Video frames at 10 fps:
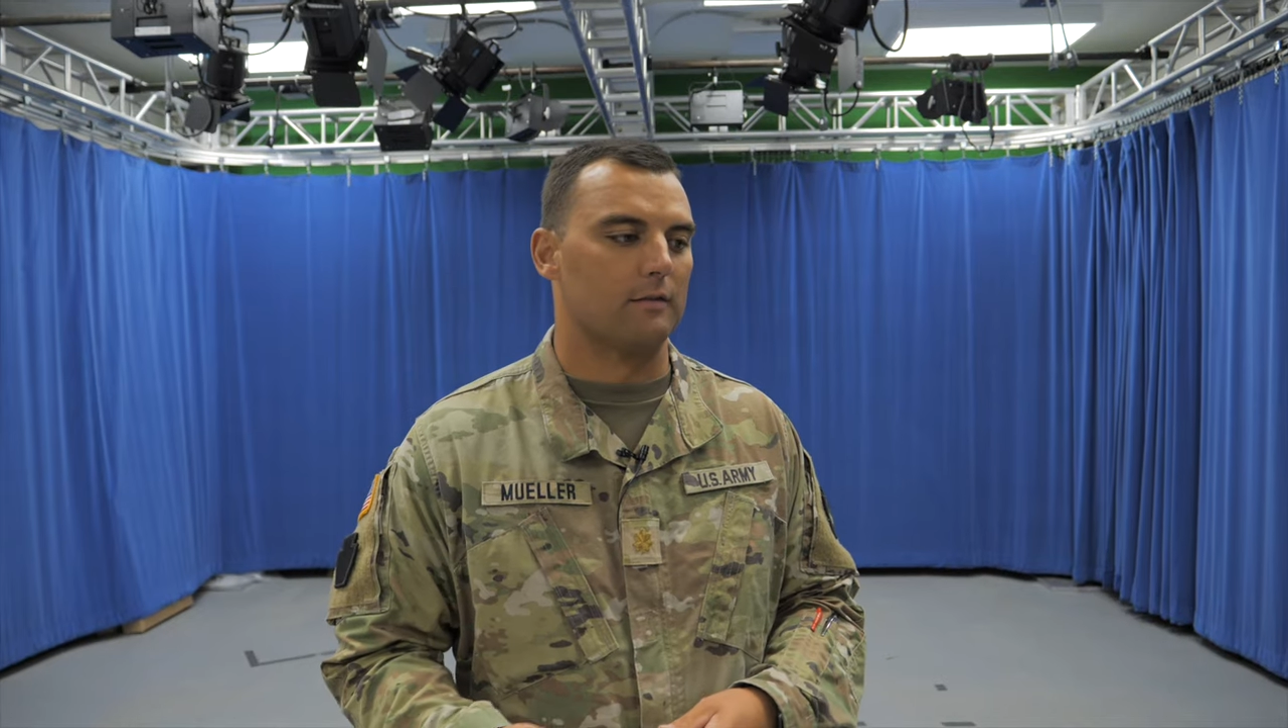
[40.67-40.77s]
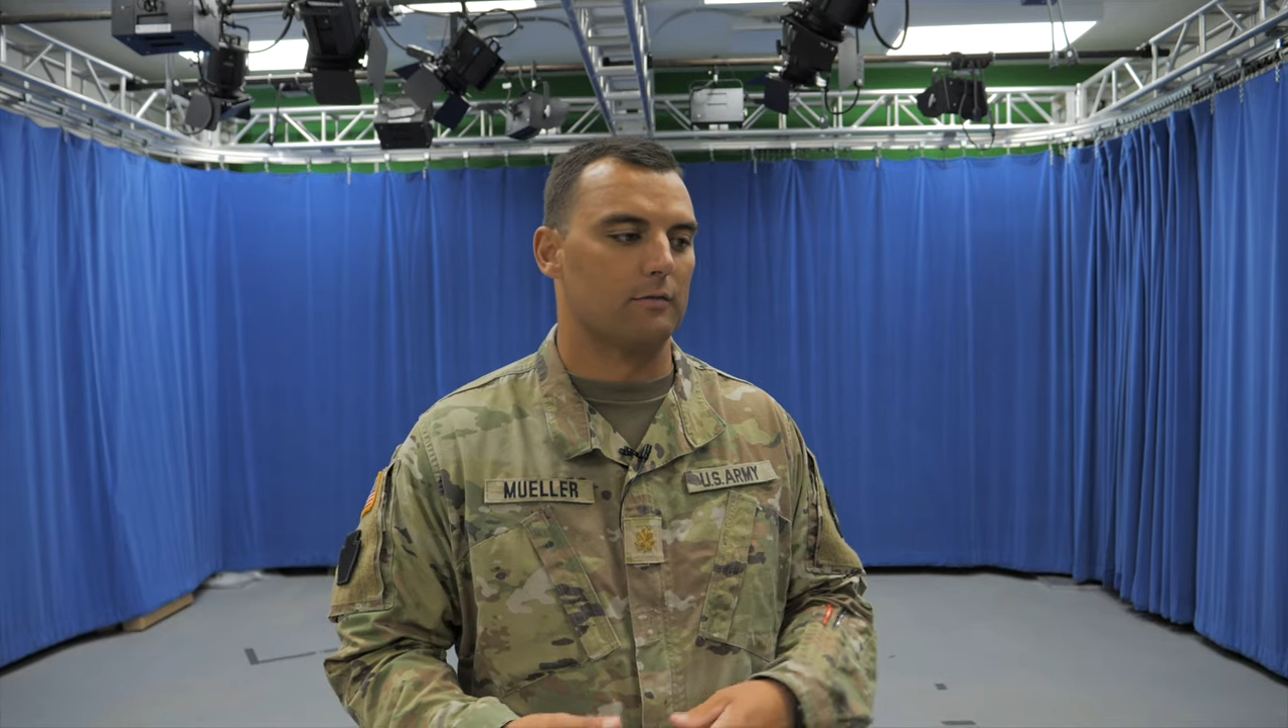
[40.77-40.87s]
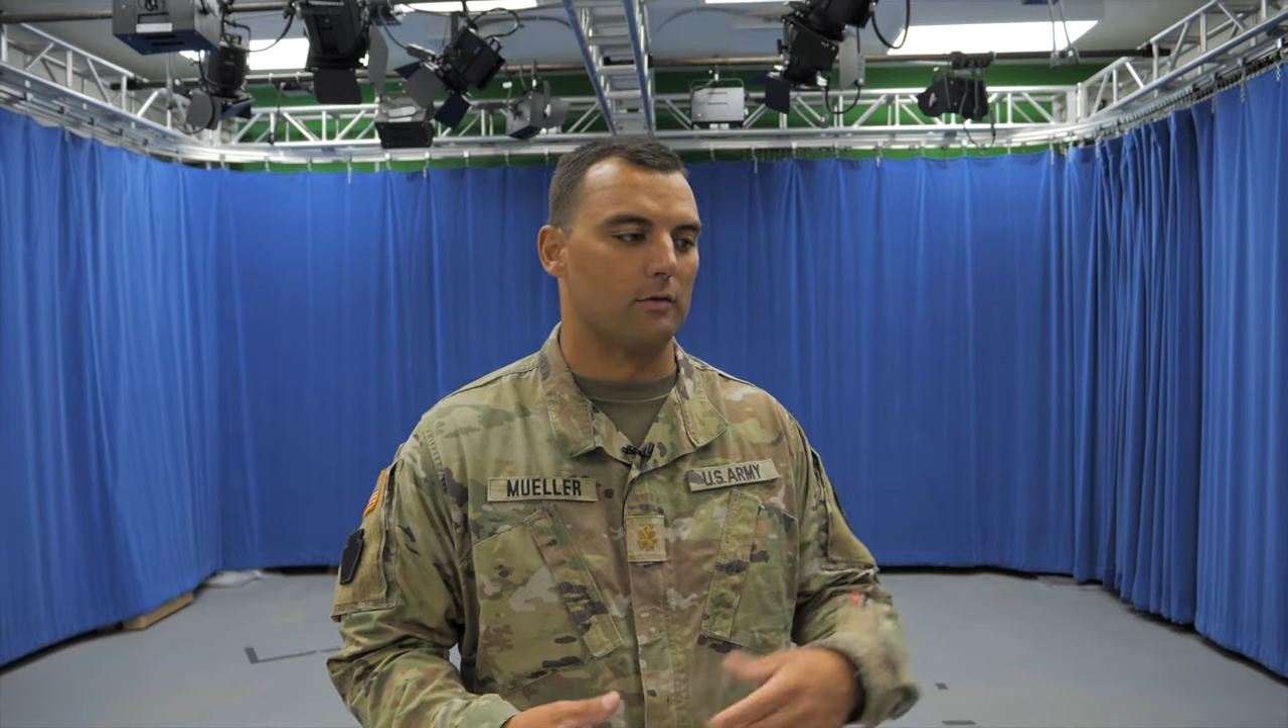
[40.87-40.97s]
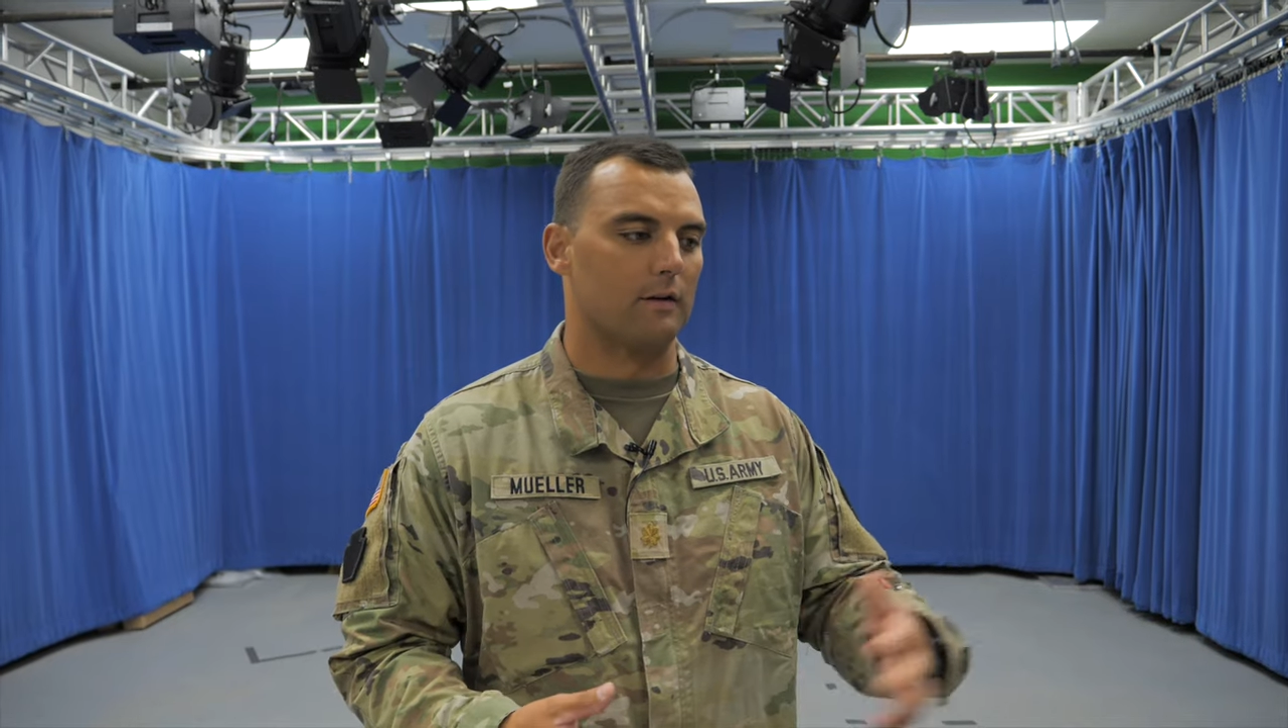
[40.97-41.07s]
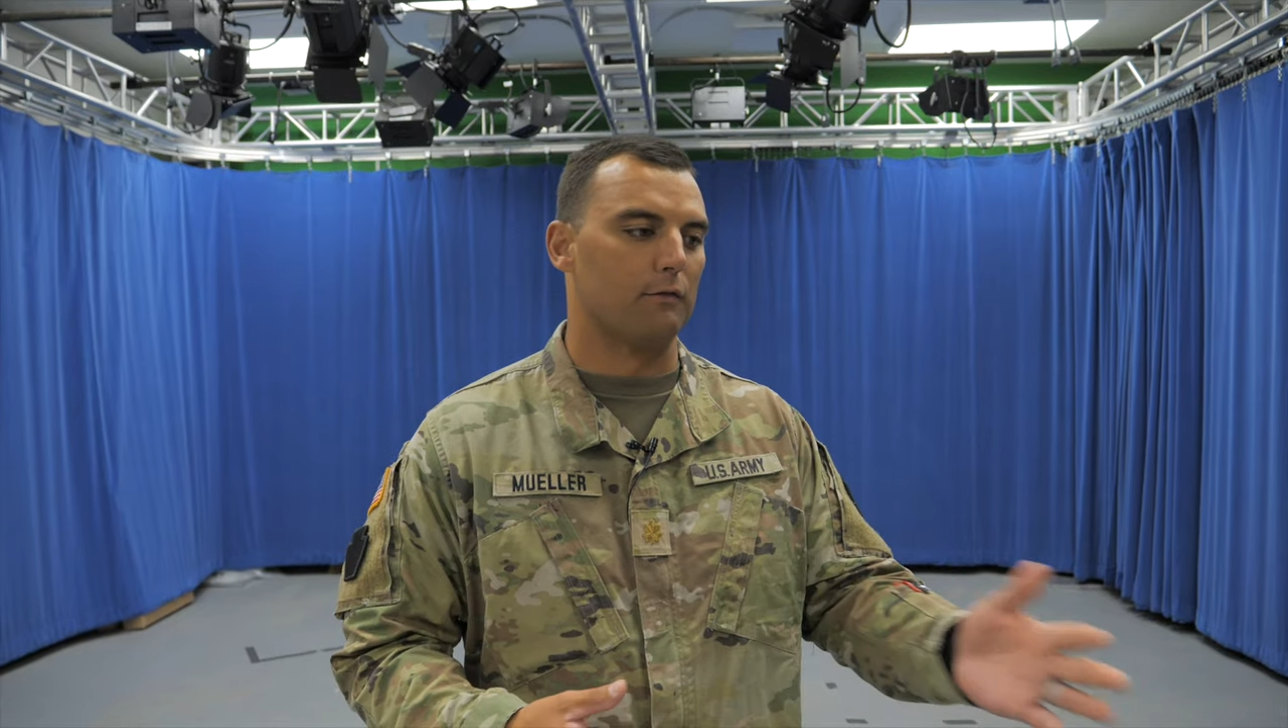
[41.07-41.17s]

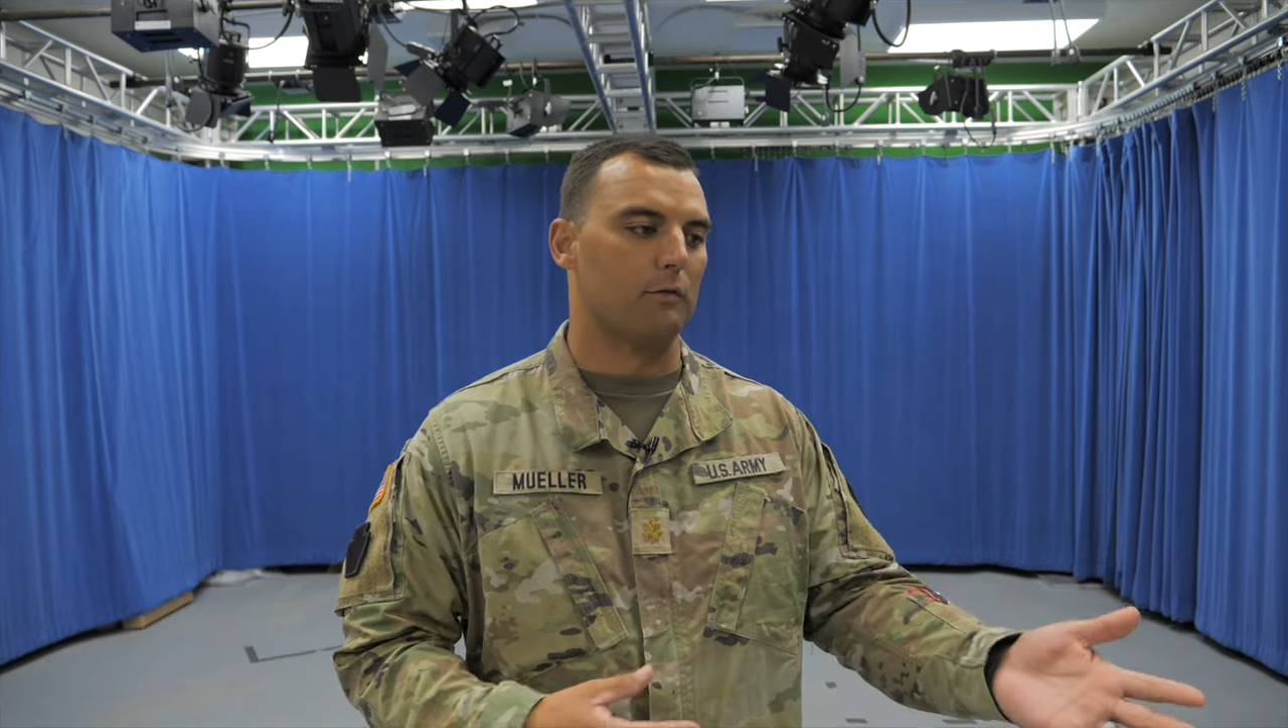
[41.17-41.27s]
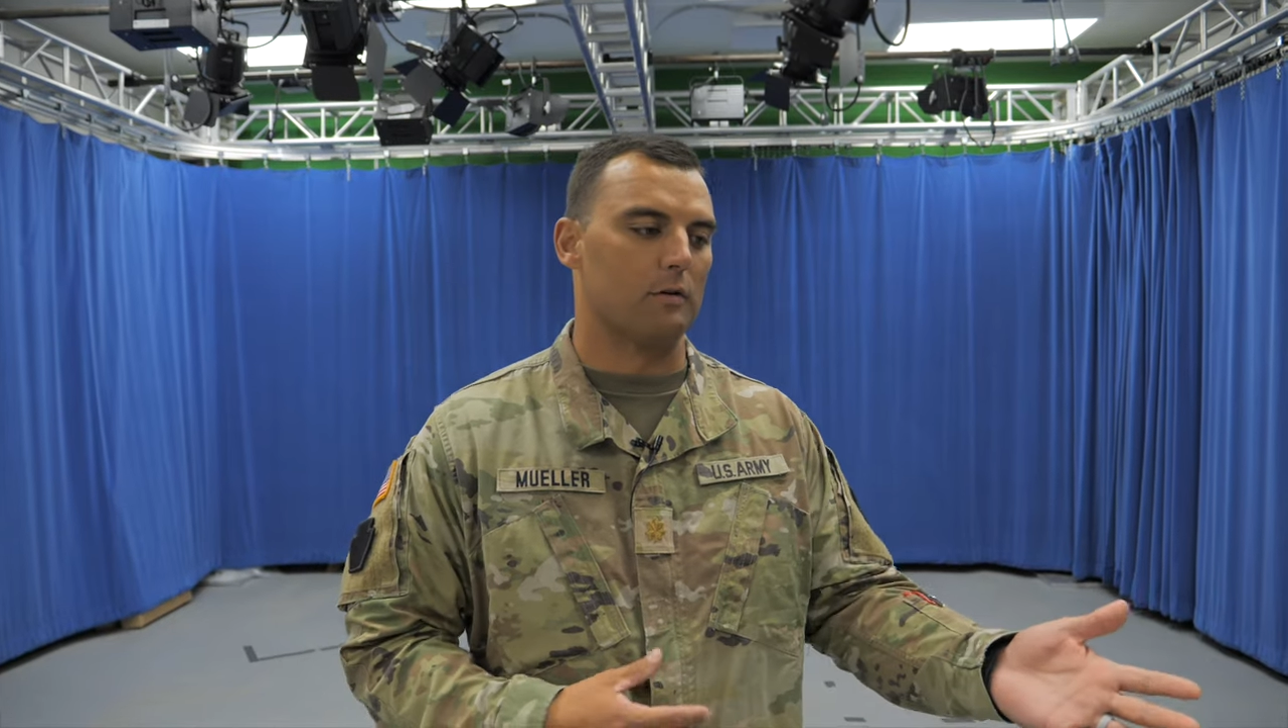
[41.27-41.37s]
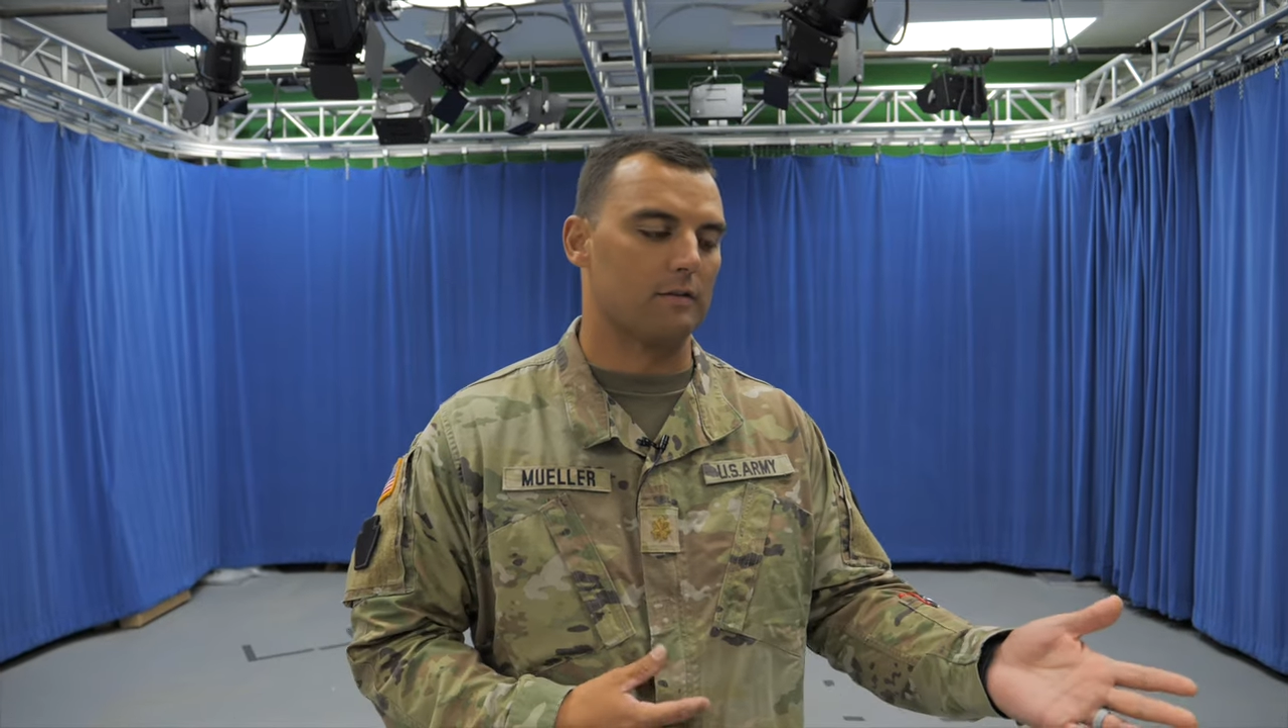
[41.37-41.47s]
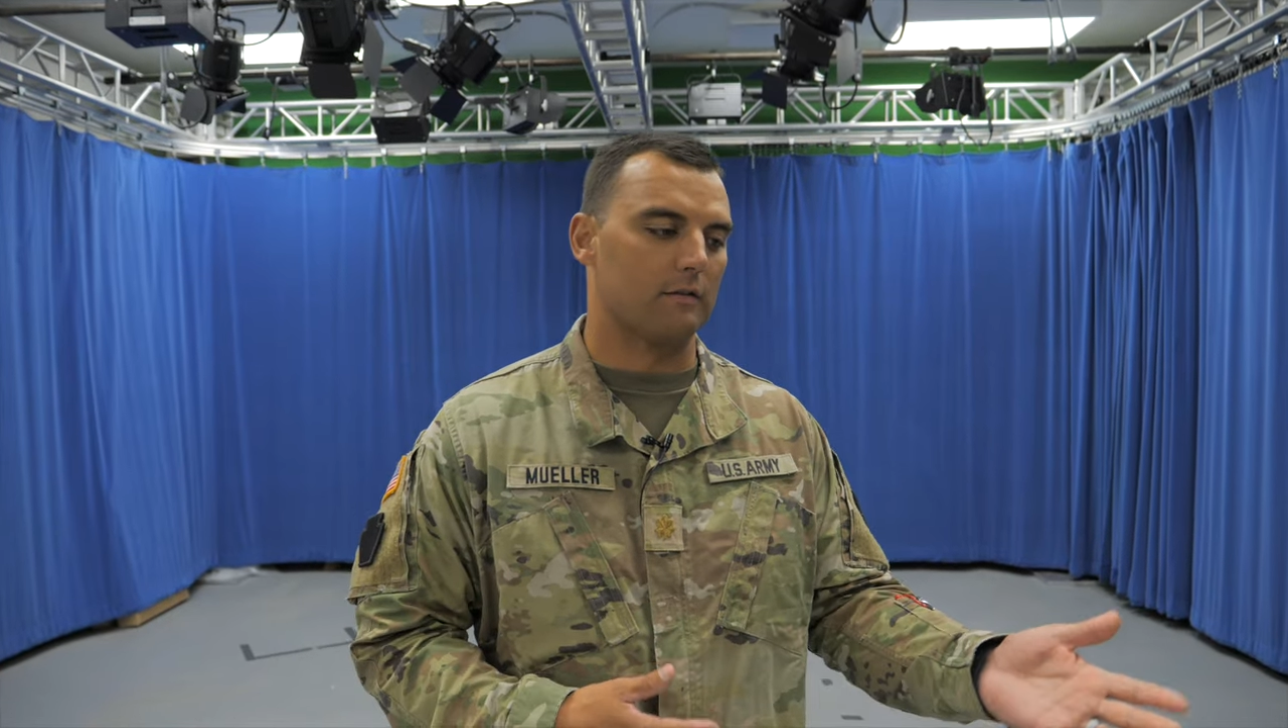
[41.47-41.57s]
If we're in a forest